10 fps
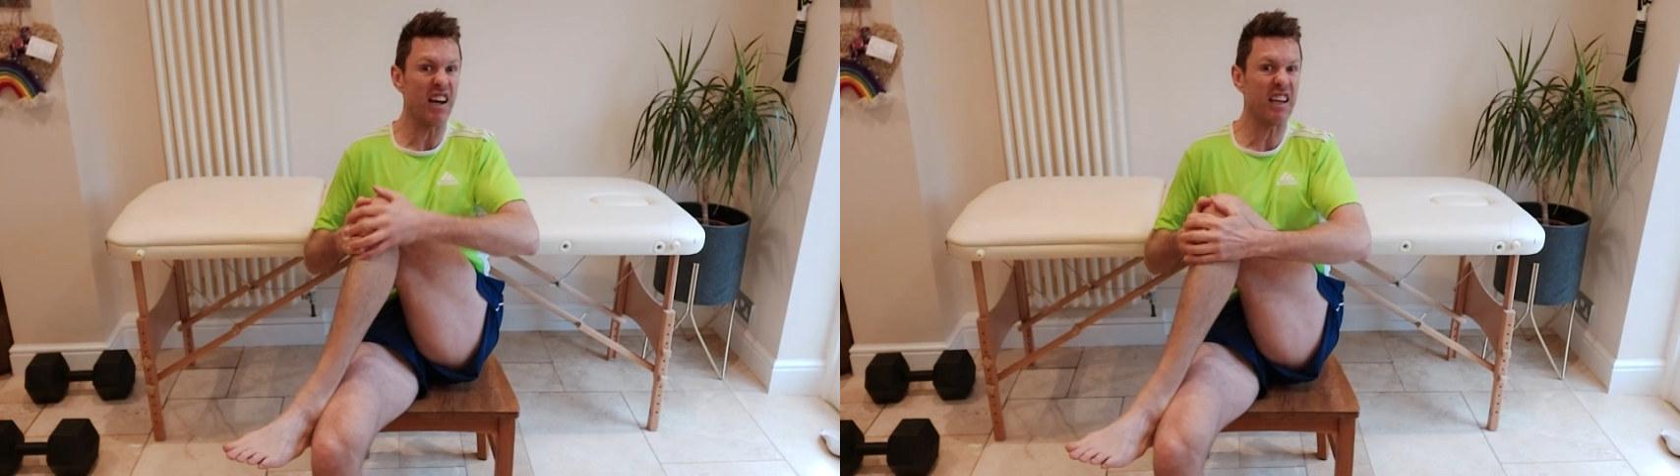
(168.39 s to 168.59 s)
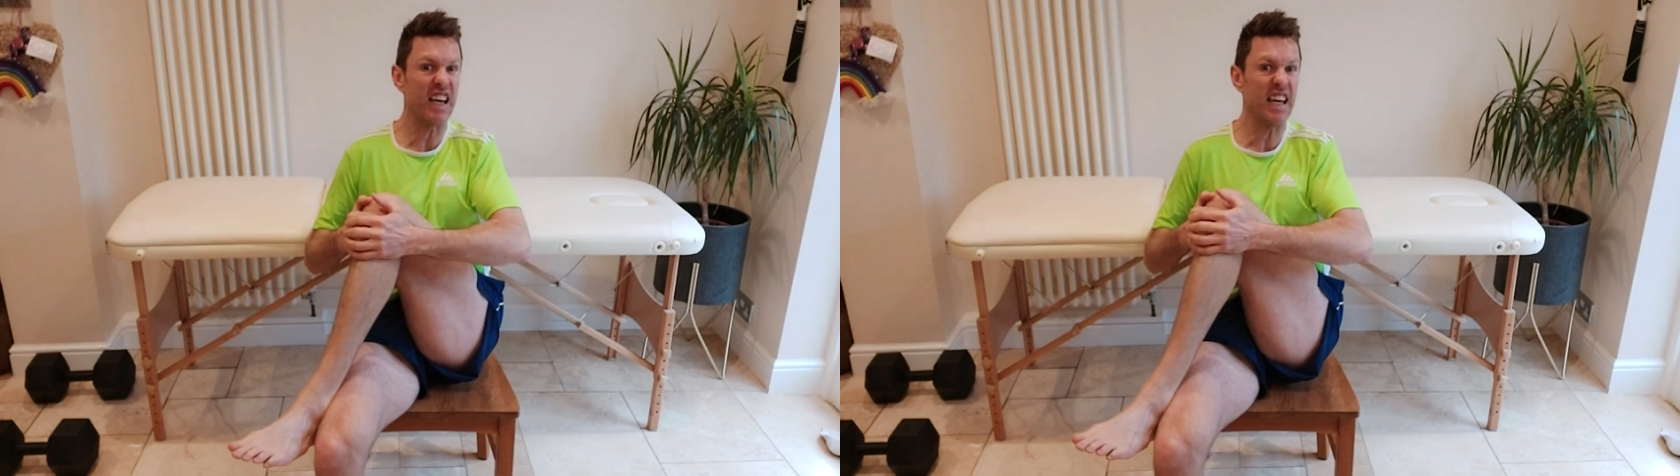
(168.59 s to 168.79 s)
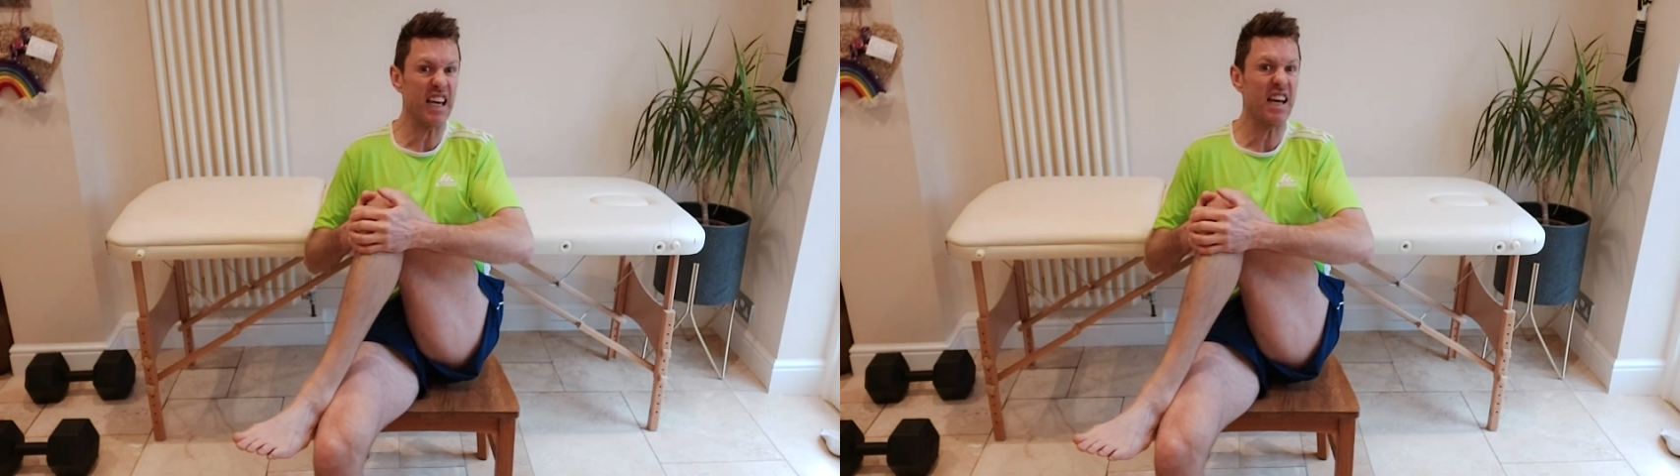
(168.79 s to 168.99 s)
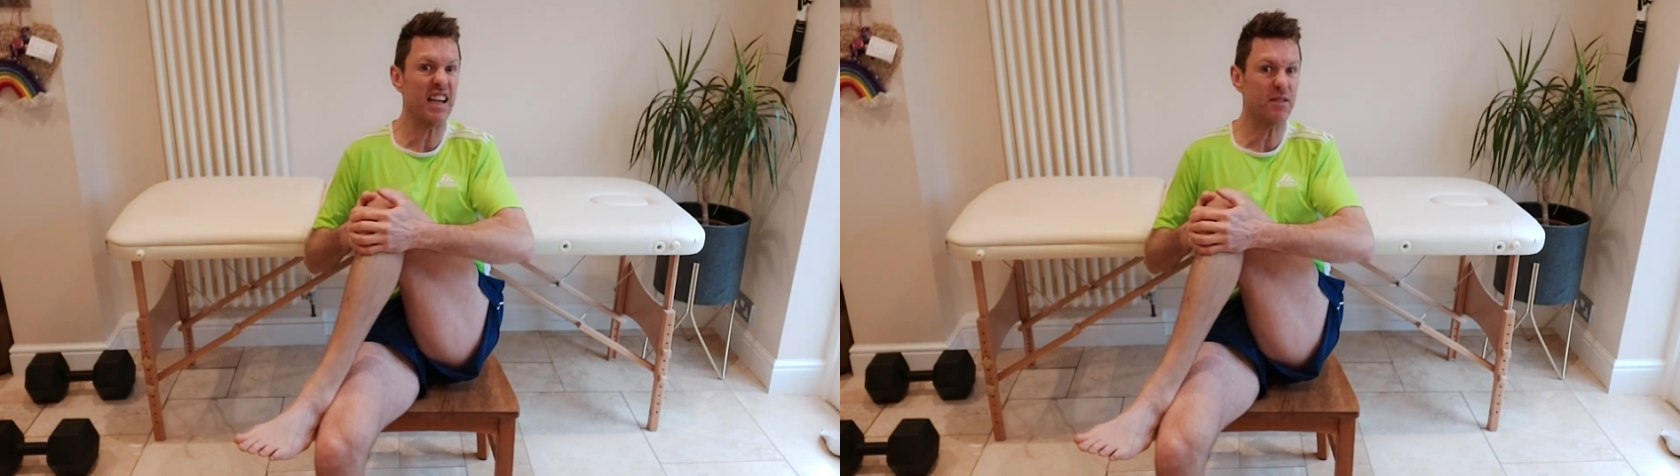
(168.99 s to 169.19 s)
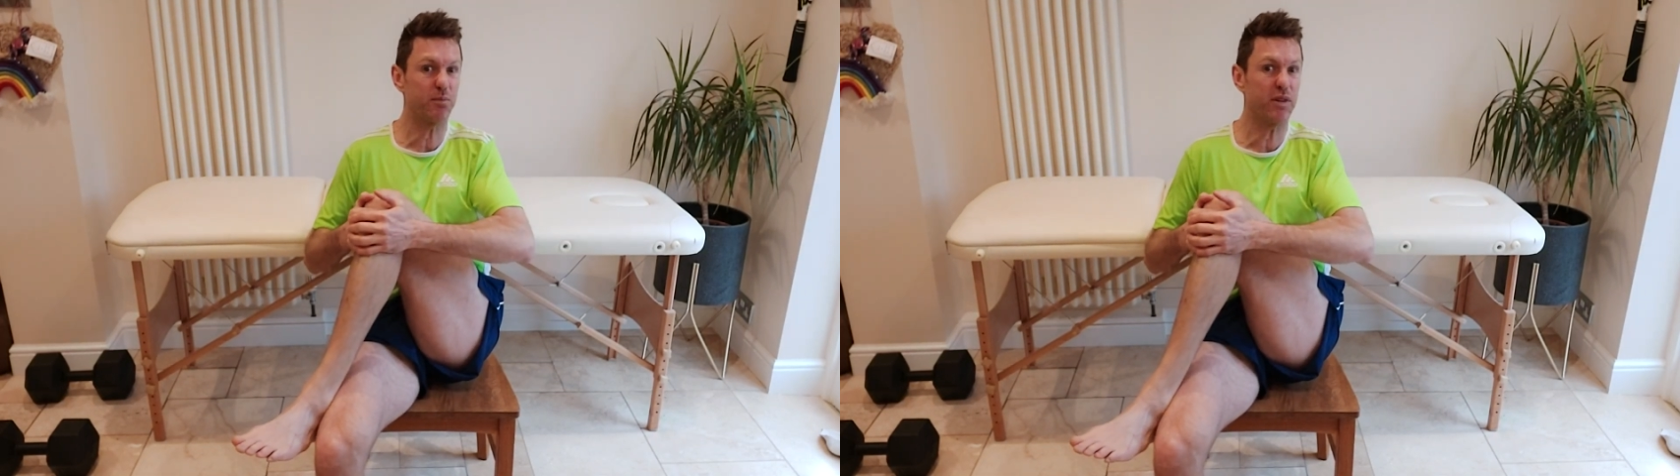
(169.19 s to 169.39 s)
Okay, yeah,
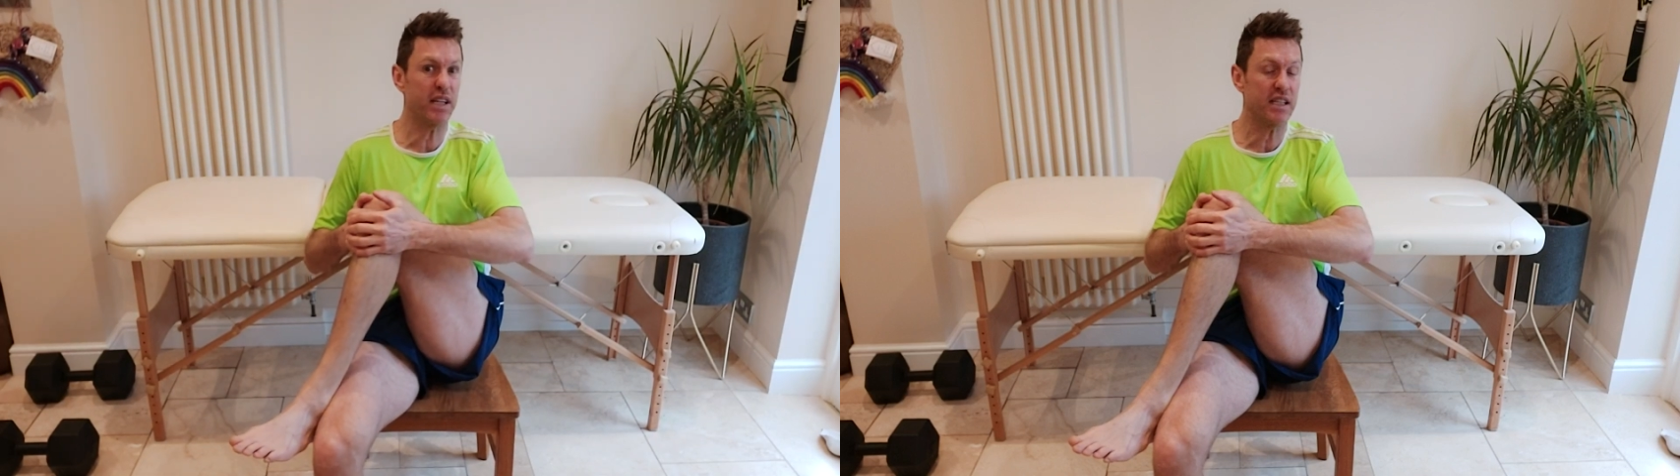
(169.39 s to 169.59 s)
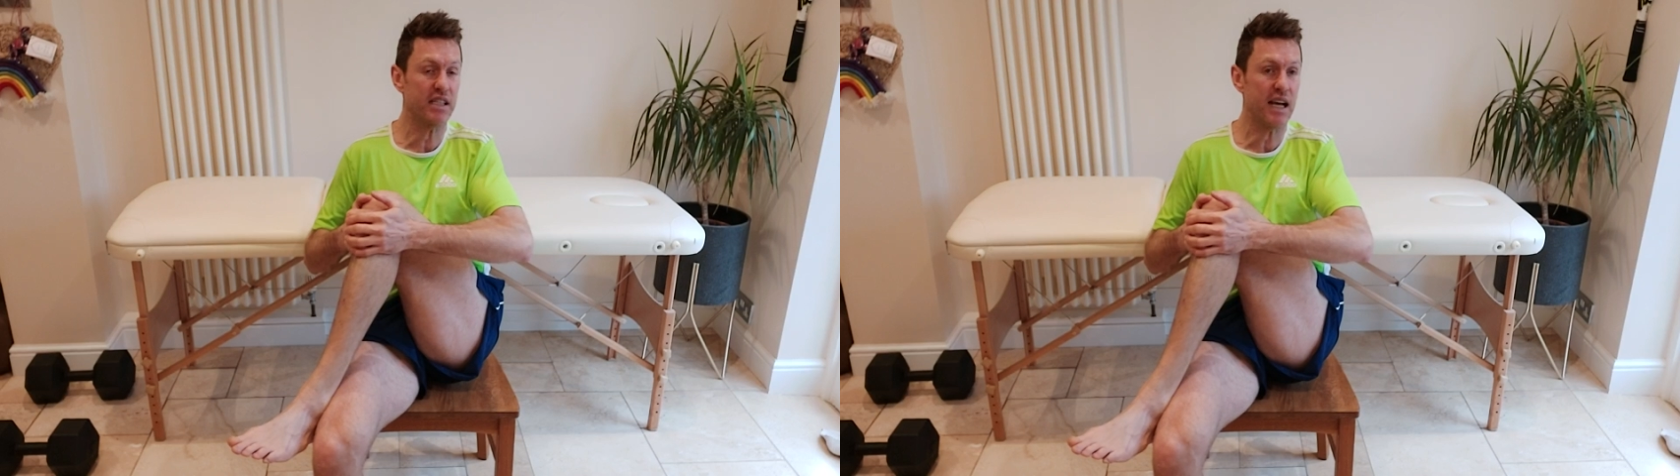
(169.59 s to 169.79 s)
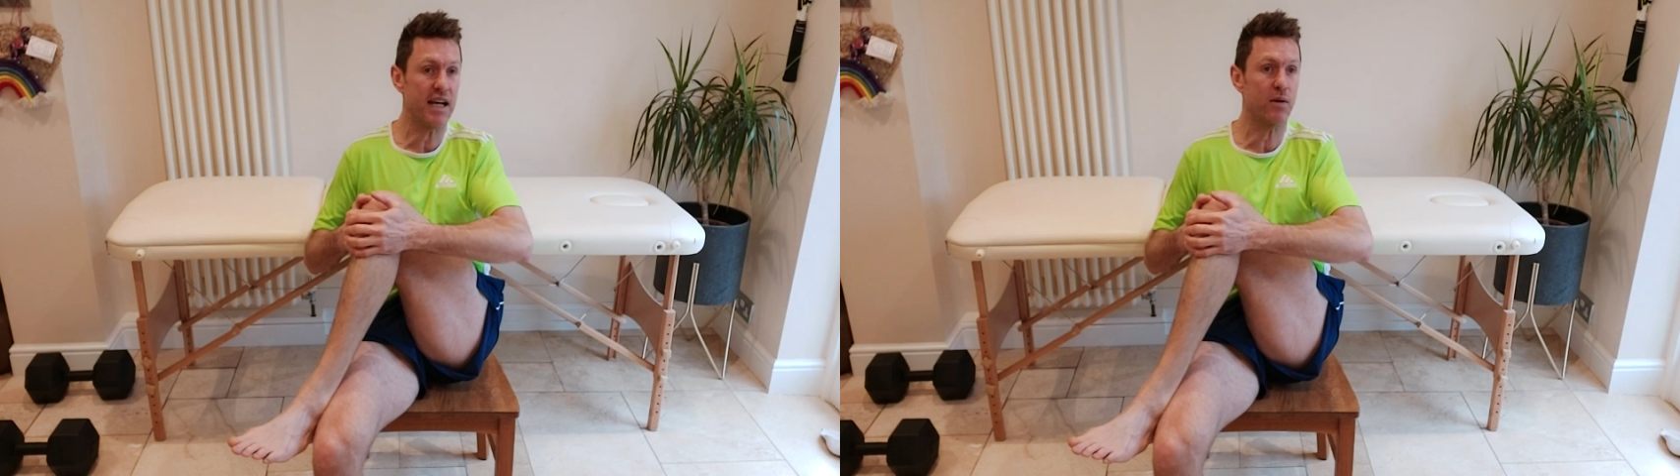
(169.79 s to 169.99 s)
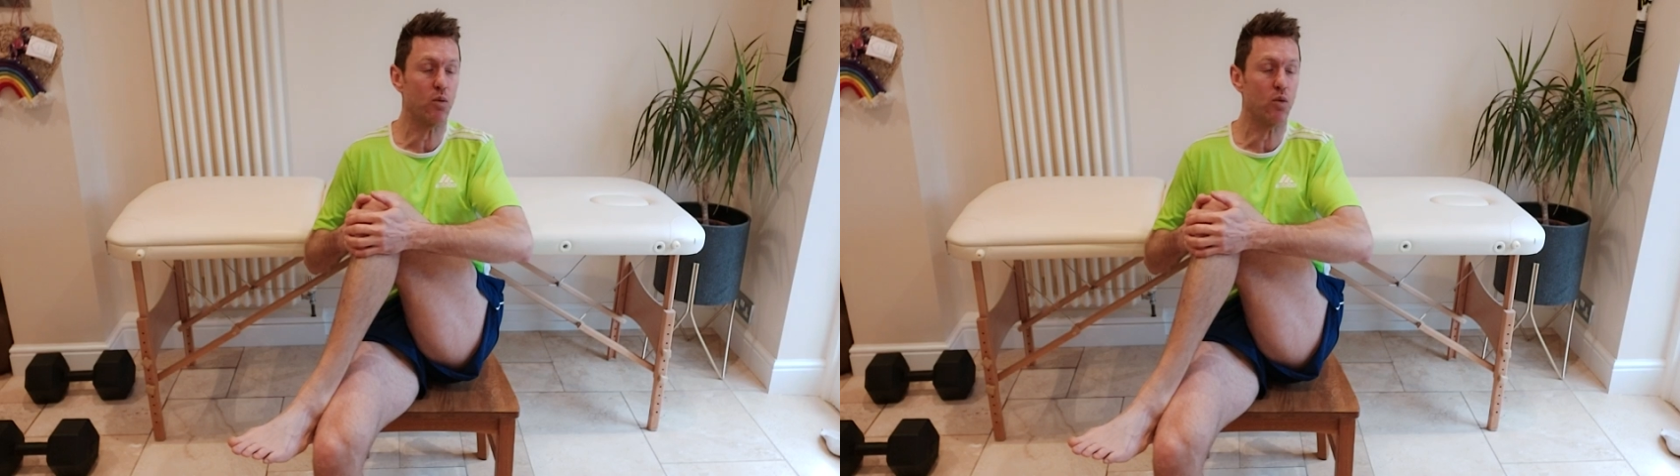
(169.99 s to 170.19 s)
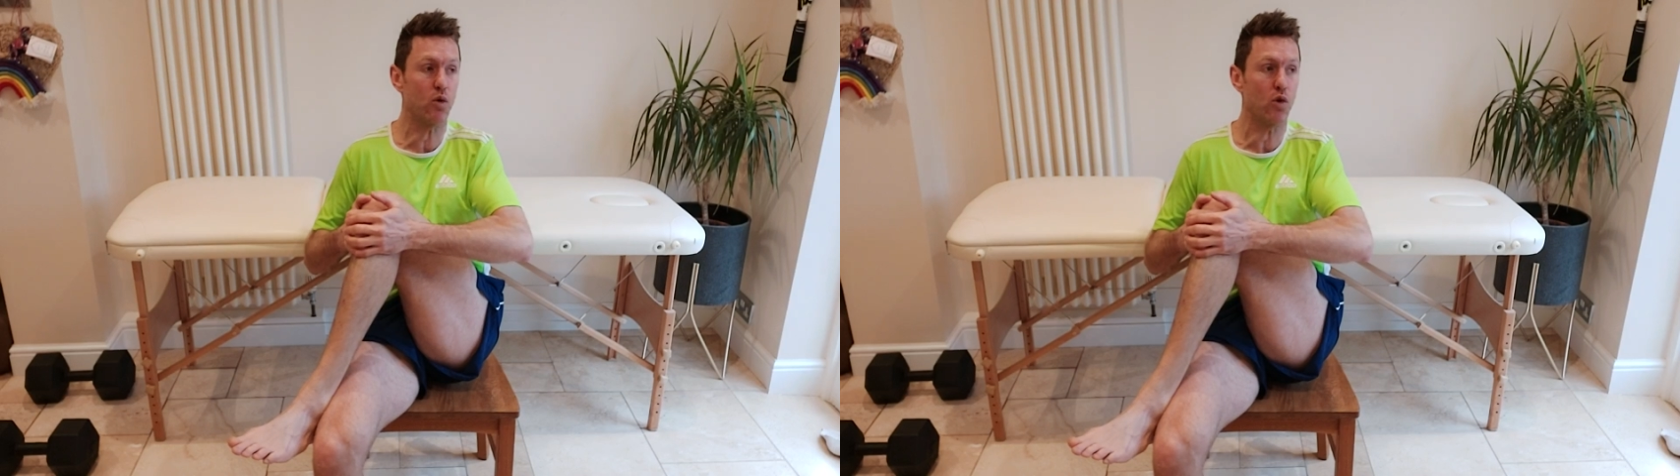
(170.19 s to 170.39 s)
that's pretty tight.